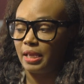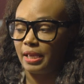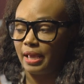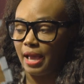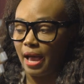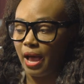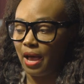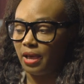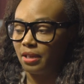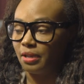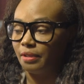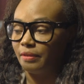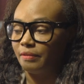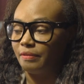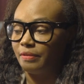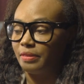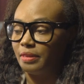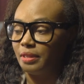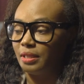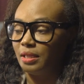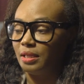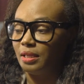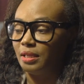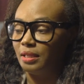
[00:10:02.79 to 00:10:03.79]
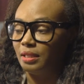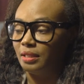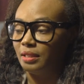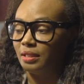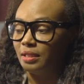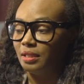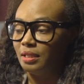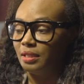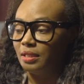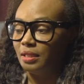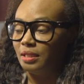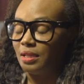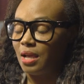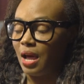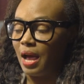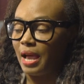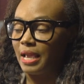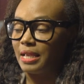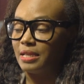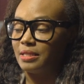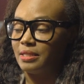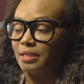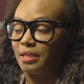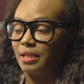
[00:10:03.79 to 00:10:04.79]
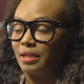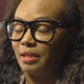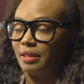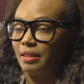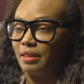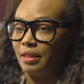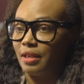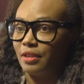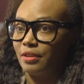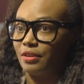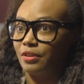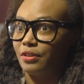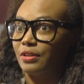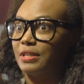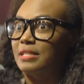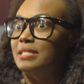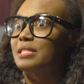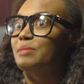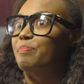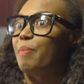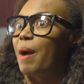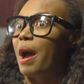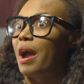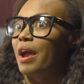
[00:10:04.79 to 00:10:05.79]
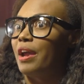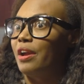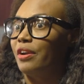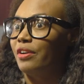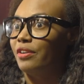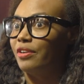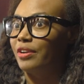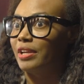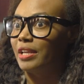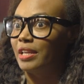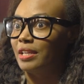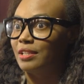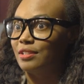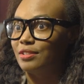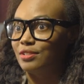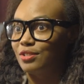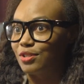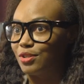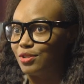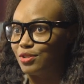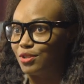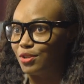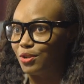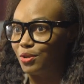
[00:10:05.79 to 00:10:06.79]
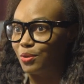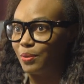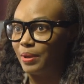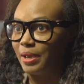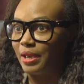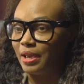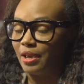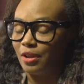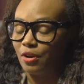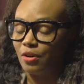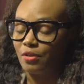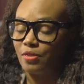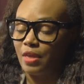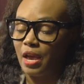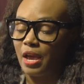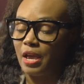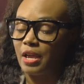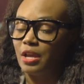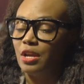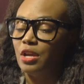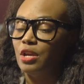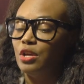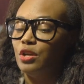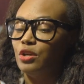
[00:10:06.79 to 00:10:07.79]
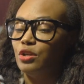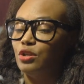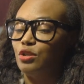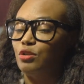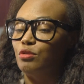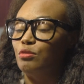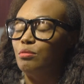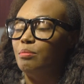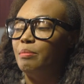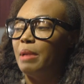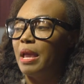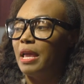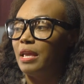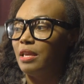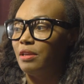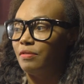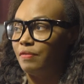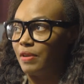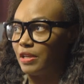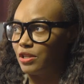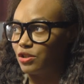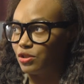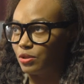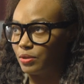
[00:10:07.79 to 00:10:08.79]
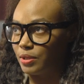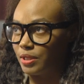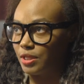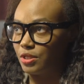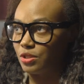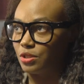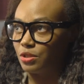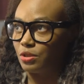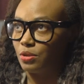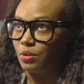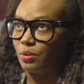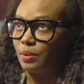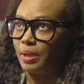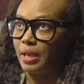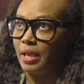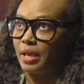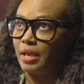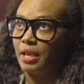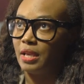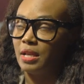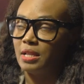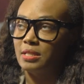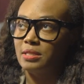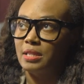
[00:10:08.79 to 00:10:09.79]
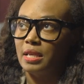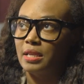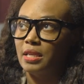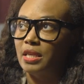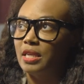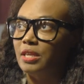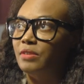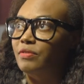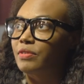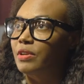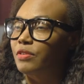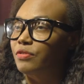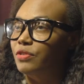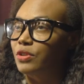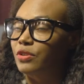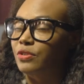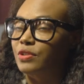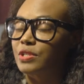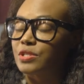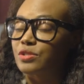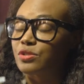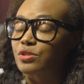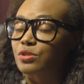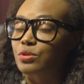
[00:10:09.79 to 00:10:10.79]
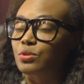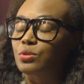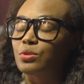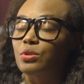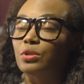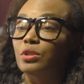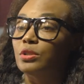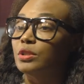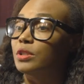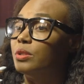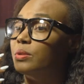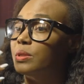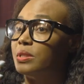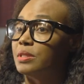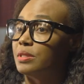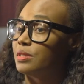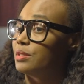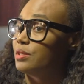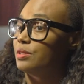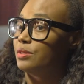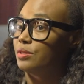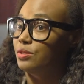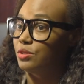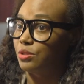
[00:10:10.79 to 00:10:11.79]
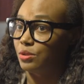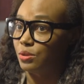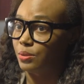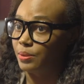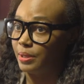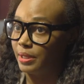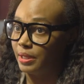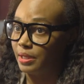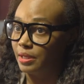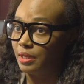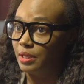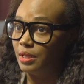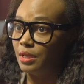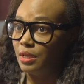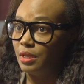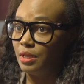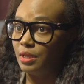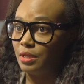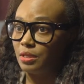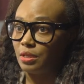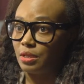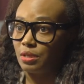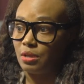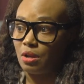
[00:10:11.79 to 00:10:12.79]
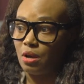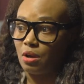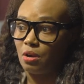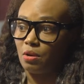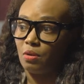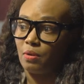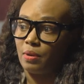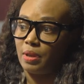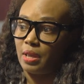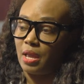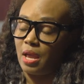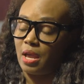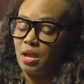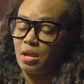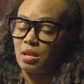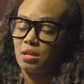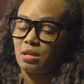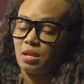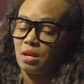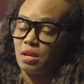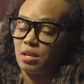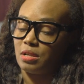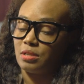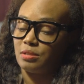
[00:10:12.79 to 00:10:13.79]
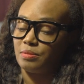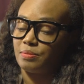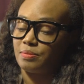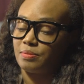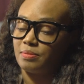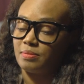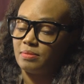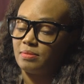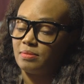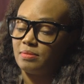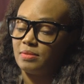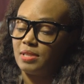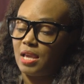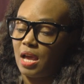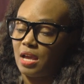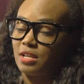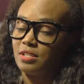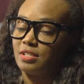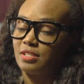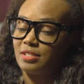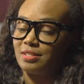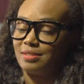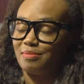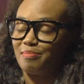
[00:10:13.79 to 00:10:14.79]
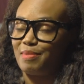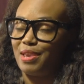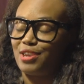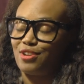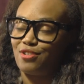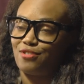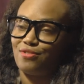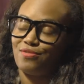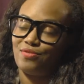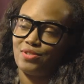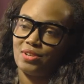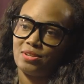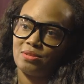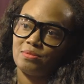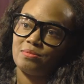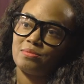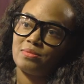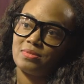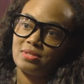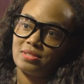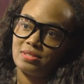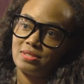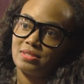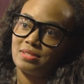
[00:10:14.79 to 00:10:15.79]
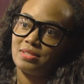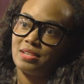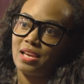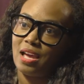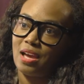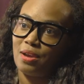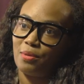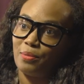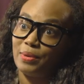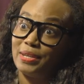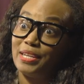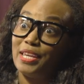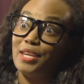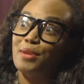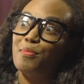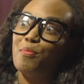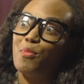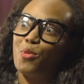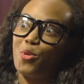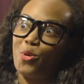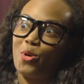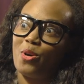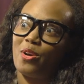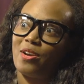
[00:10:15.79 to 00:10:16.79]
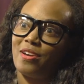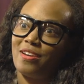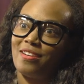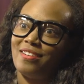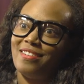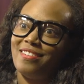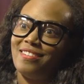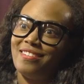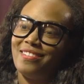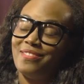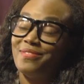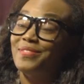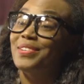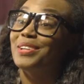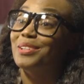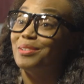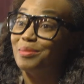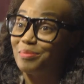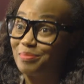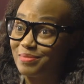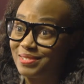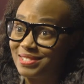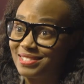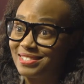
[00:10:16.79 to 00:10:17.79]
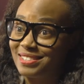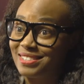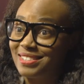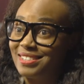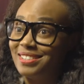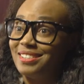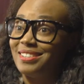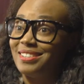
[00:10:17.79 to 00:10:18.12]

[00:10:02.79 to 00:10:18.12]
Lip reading: get out of the idea that you're aspiring to do it or that you may eventually do it. It's like, even if you're in school, you can still do it, you know, and yeah, just make your films. Yeah, we need more films.